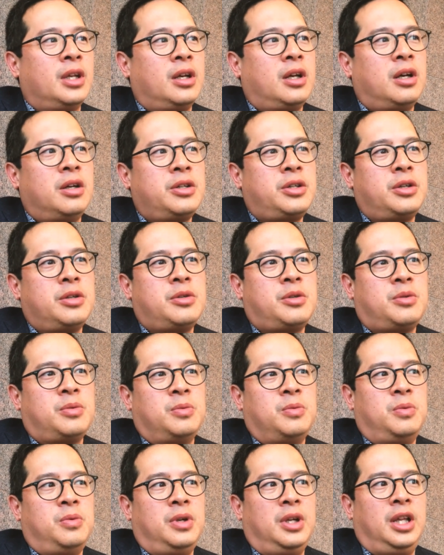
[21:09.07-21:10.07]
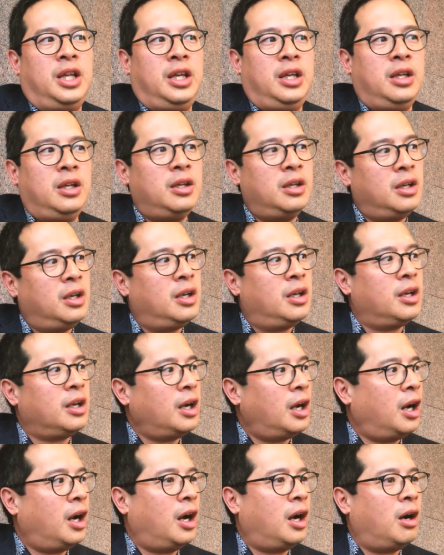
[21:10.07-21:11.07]
Culture's really
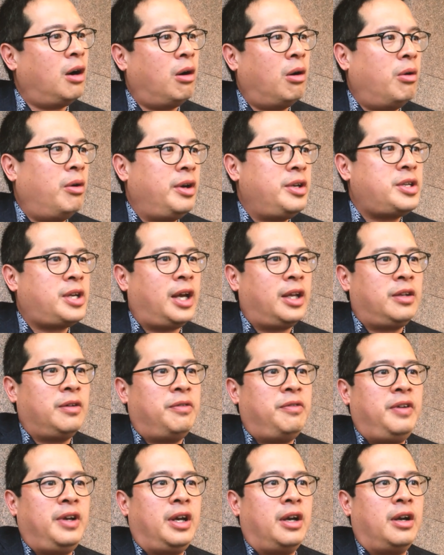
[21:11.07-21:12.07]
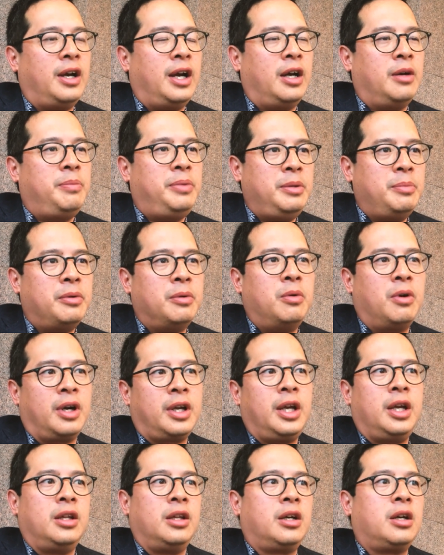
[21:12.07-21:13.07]
uh, always had to figure out, people
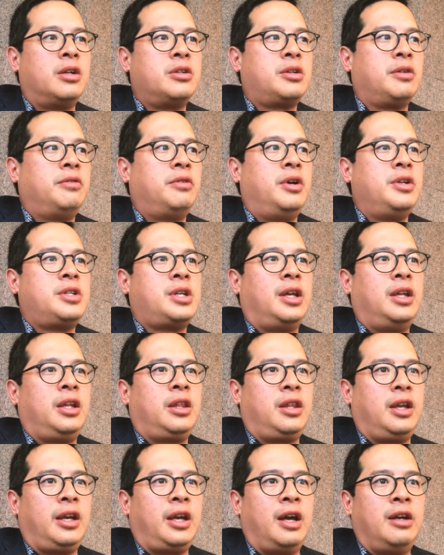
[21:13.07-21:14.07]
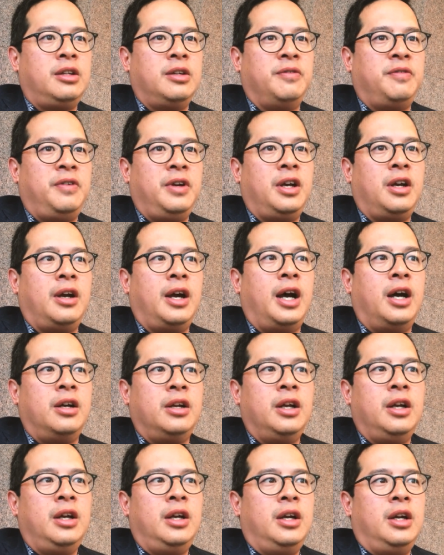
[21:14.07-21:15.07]
working in the culture have always, had, I think, had to figure
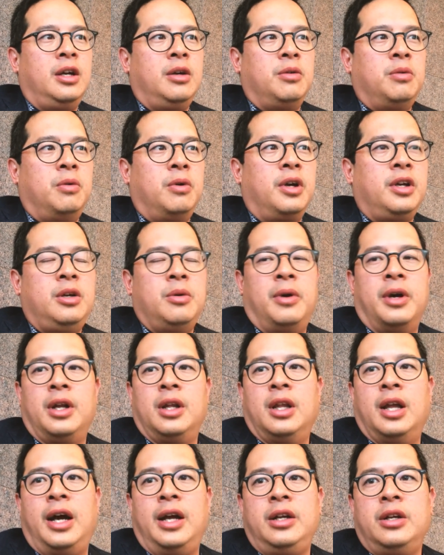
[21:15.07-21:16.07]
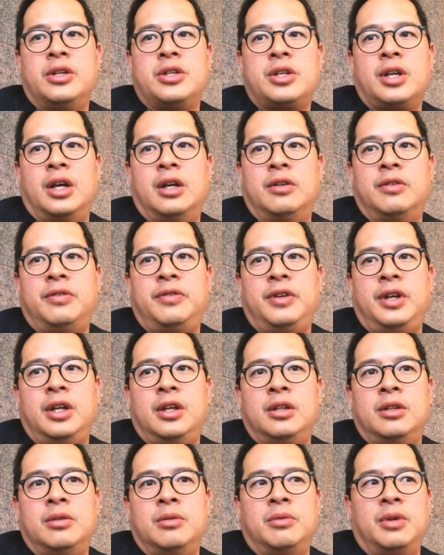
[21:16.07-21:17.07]
out where you want to align yourself
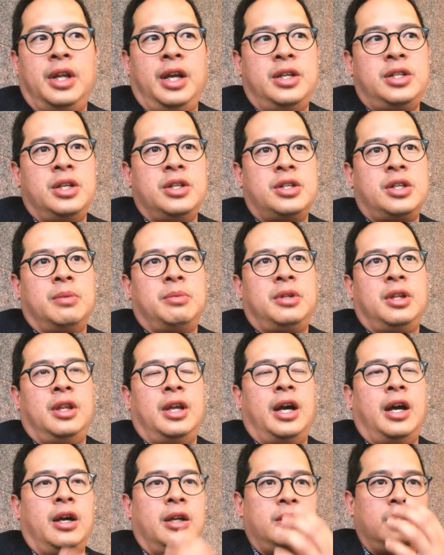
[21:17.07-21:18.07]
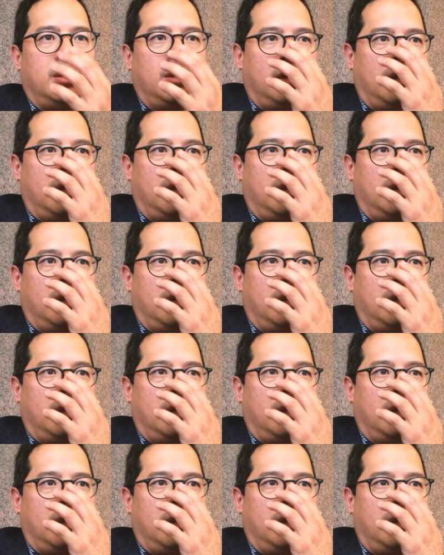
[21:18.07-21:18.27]
in relationship to that.